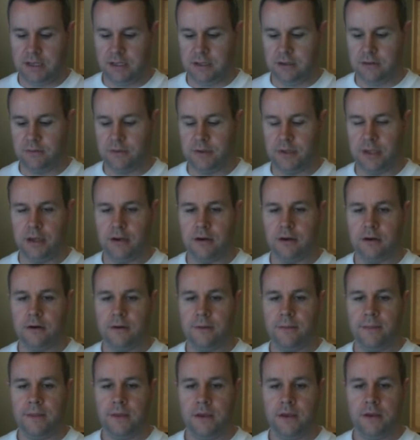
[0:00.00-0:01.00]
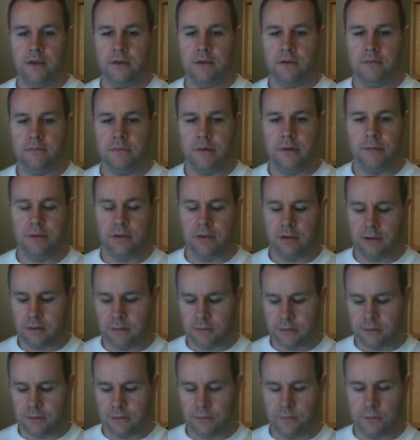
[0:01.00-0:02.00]
I can't think of what they are. Maybe
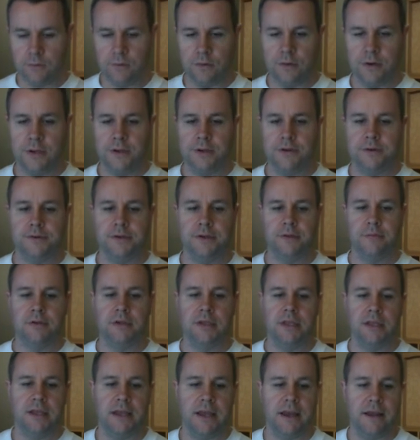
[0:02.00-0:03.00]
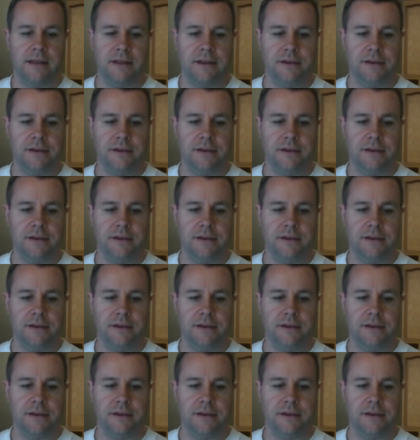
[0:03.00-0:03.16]
alert or warning or something like that.